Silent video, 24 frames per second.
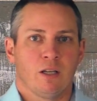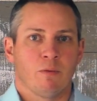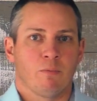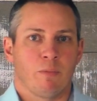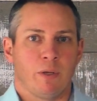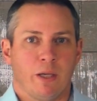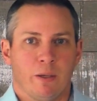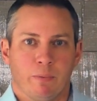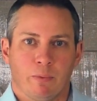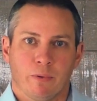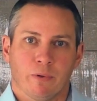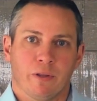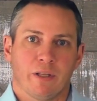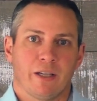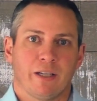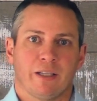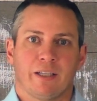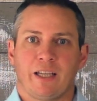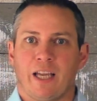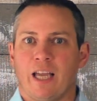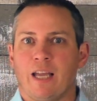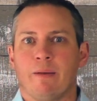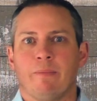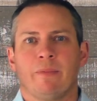people that
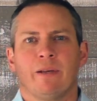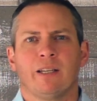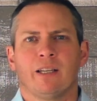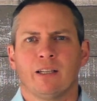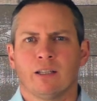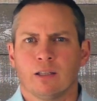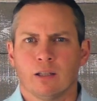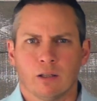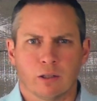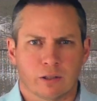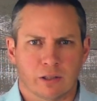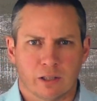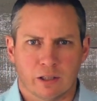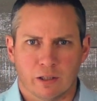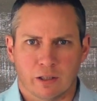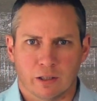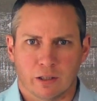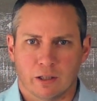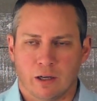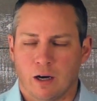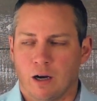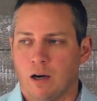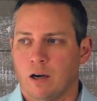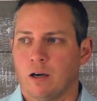came in and looked at the
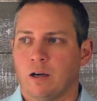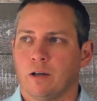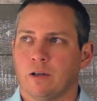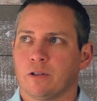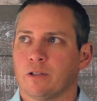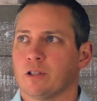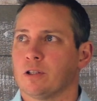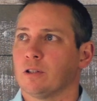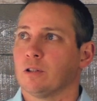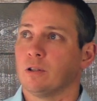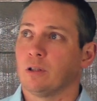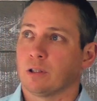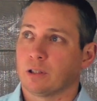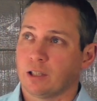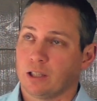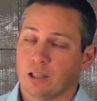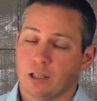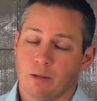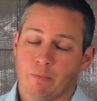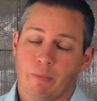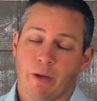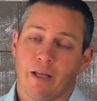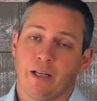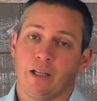cars or looked at
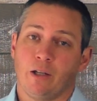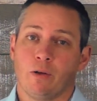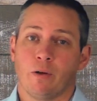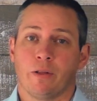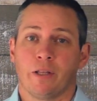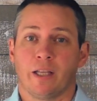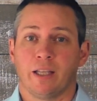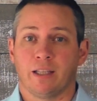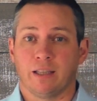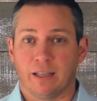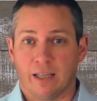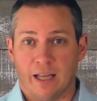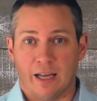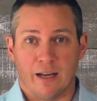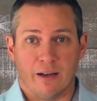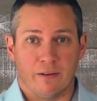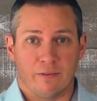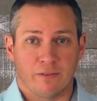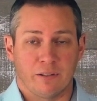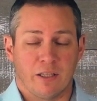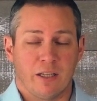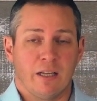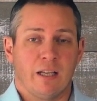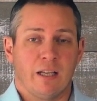the menu and then left,